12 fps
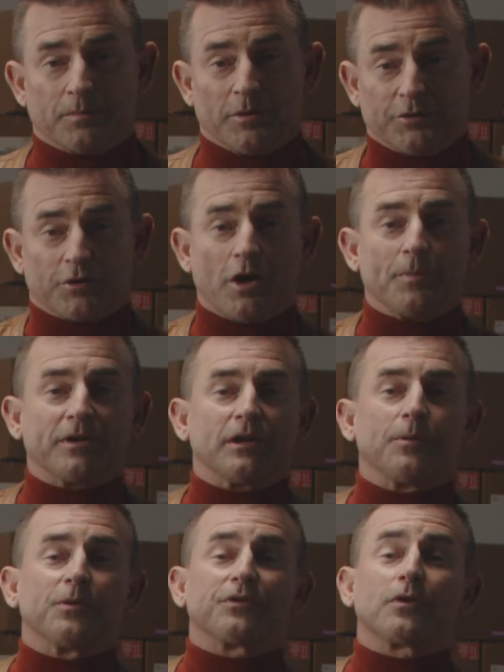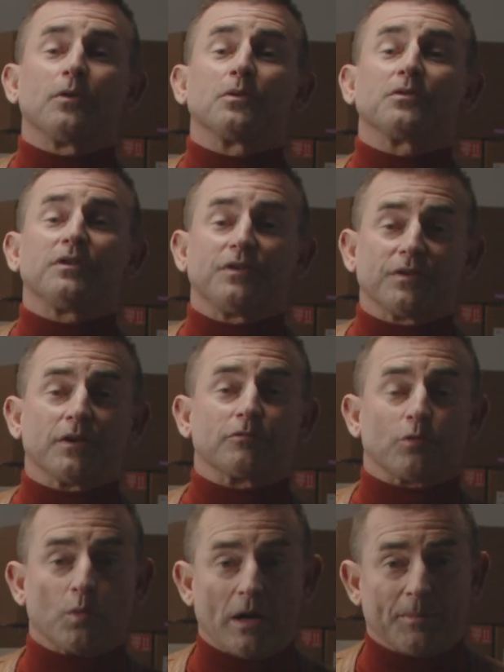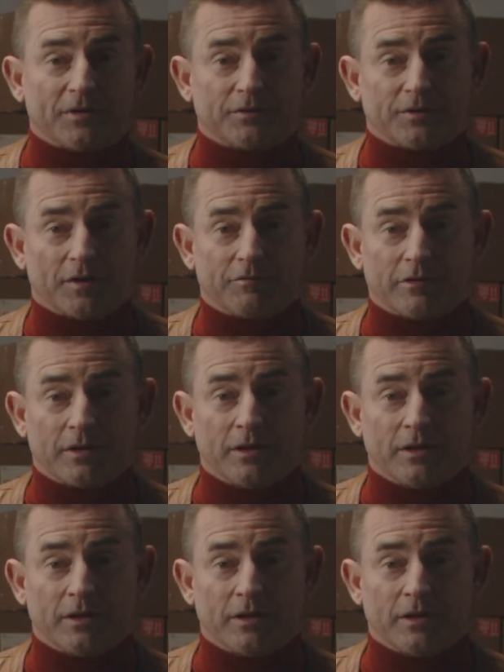most commonly what's called detailed requirement discovery,